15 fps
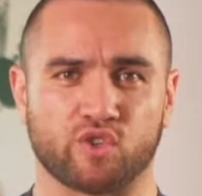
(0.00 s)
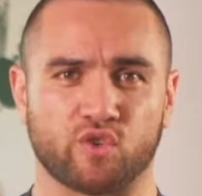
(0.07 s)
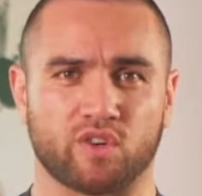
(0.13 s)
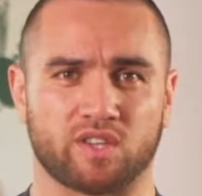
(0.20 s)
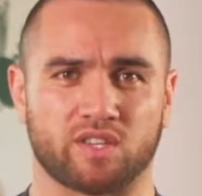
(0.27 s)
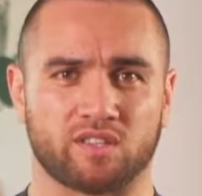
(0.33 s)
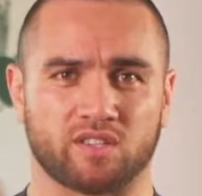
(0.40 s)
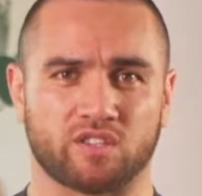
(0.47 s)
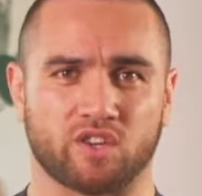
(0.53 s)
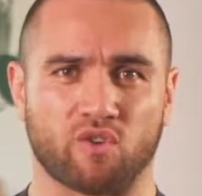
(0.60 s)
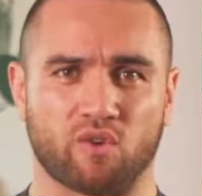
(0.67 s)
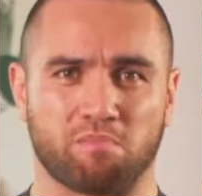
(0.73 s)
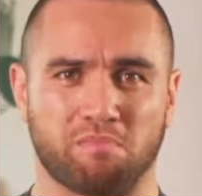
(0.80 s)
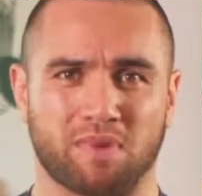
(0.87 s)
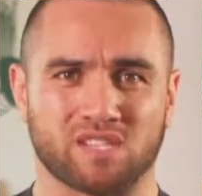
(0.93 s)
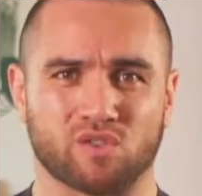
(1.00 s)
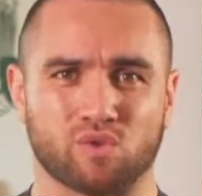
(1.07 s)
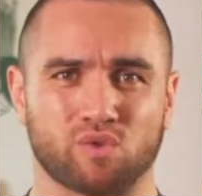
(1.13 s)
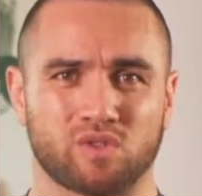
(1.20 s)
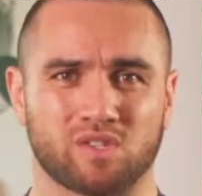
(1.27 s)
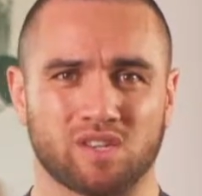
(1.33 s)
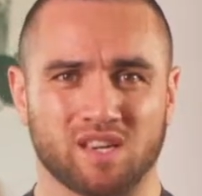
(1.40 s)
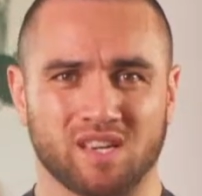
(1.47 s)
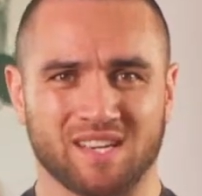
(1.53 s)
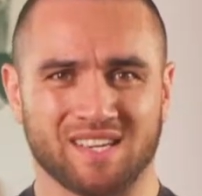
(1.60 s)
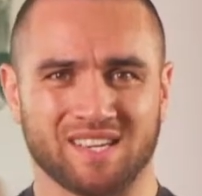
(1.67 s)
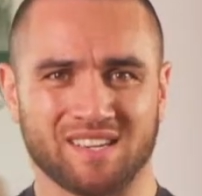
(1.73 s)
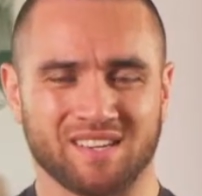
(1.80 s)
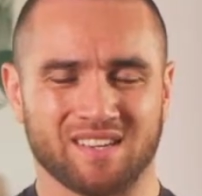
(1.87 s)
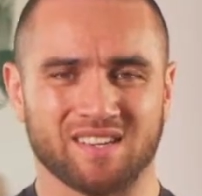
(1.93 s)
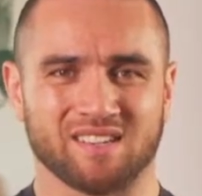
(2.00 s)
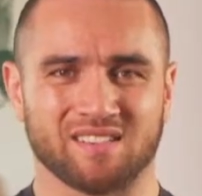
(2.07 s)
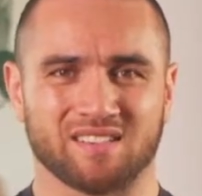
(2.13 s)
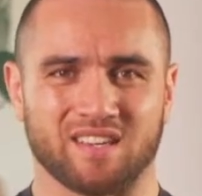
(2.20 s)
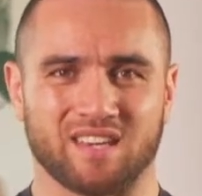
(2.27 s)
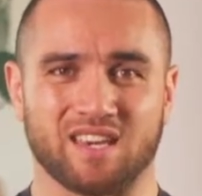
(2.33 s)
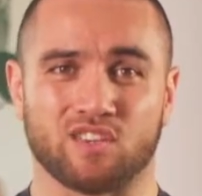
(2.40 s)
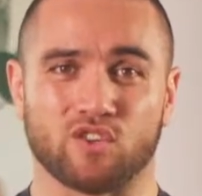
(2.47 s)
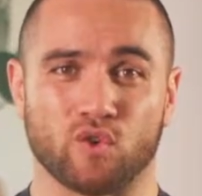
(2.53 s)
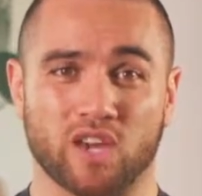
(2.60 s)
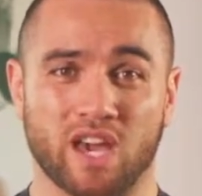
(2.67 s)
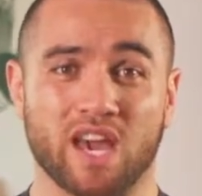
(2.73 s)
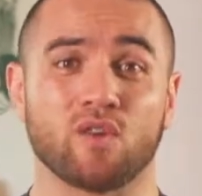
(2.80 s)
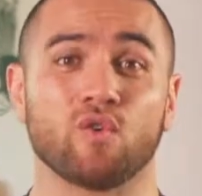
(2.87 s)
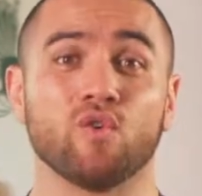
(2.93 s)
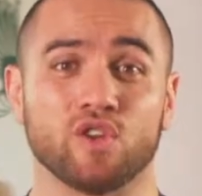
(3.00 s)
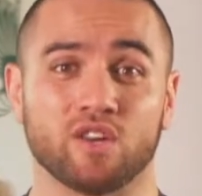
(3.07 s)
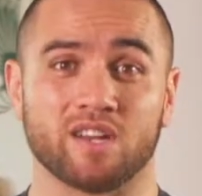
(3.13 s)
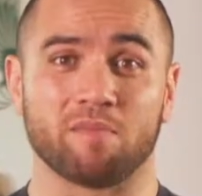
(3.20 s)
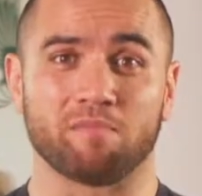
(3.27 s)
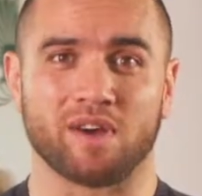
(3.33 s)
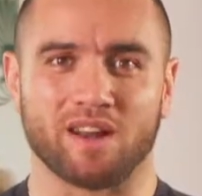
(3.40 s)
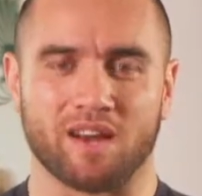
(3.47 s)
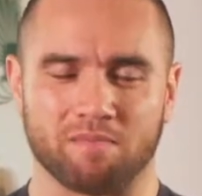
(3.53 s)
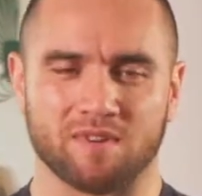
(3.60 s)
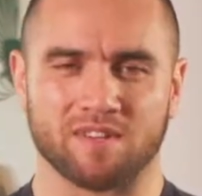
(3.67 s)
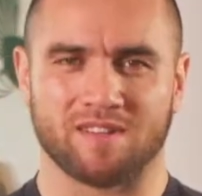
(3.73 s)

joint, the shoulder muscles, to get your can or your dumbbell up.